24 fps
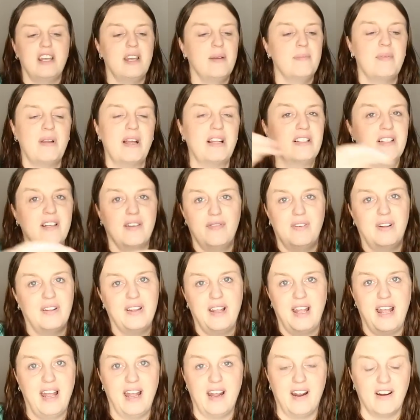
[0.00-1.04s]
keep that stuff on
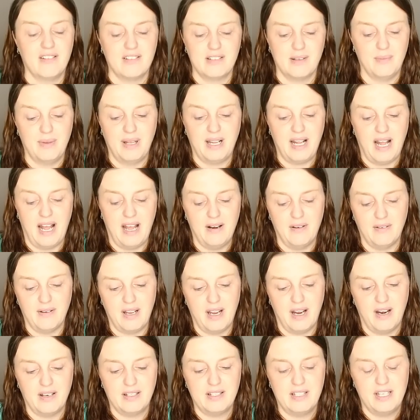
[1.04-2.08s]
the hangers. I'm like, I don't
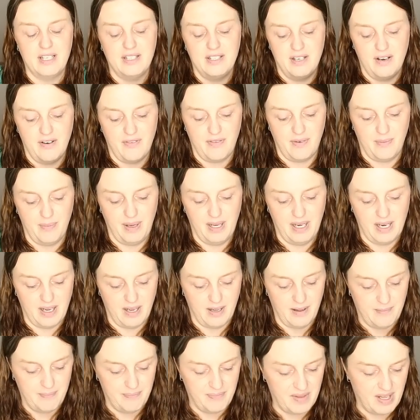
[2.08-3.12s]
care. It's easier for me
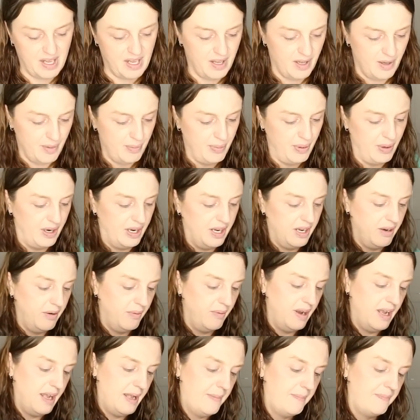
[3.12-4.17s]
to put it
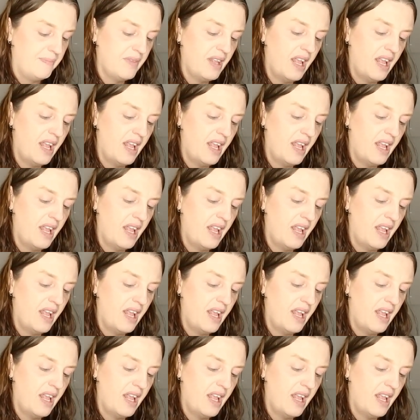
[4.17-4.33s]
away.